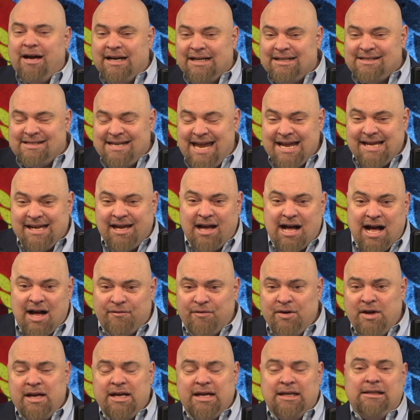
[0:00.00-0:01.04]
And it's taking
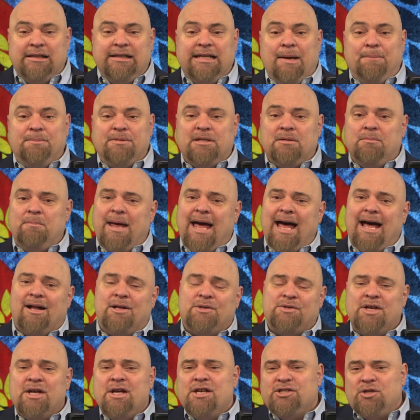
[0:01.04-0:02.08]
off in leaps and
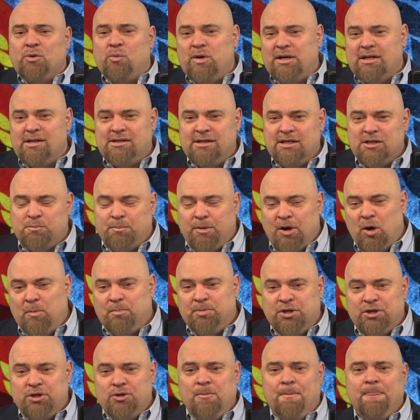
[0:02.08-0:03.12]
bounds. So, what does this Pope
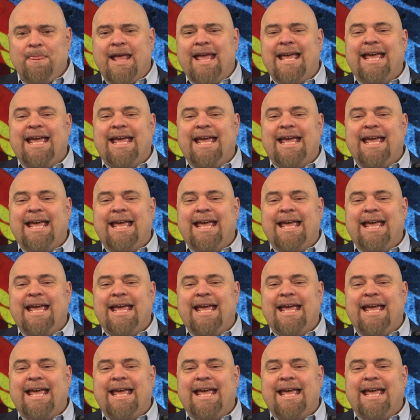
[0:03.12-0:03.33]
do?